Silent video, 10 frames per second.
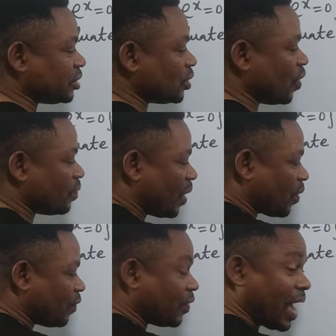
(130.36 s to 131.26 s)
The number
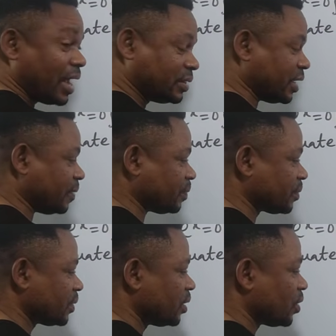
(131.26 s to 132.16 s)
of items
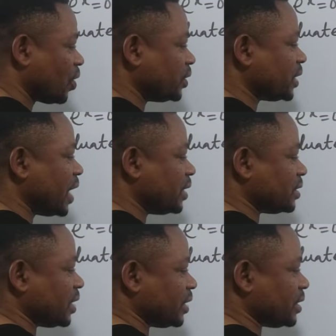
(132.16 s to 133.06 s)
contained in
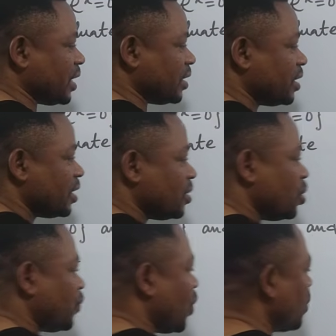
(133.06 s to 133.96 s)
set A.
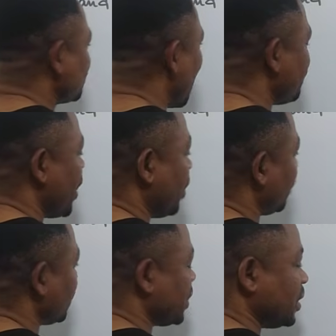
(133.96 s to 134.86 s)
If you observe here,
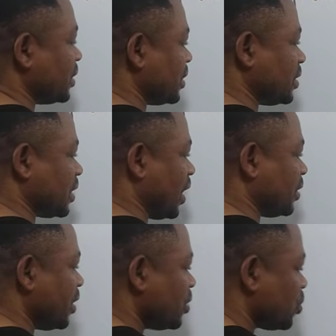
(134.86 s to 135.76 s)
nothing is inside.
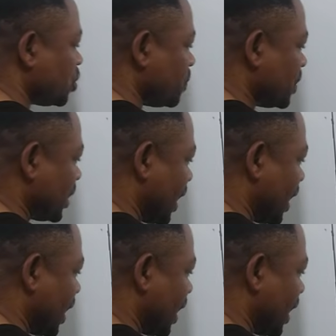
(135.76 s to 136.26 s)
So which means the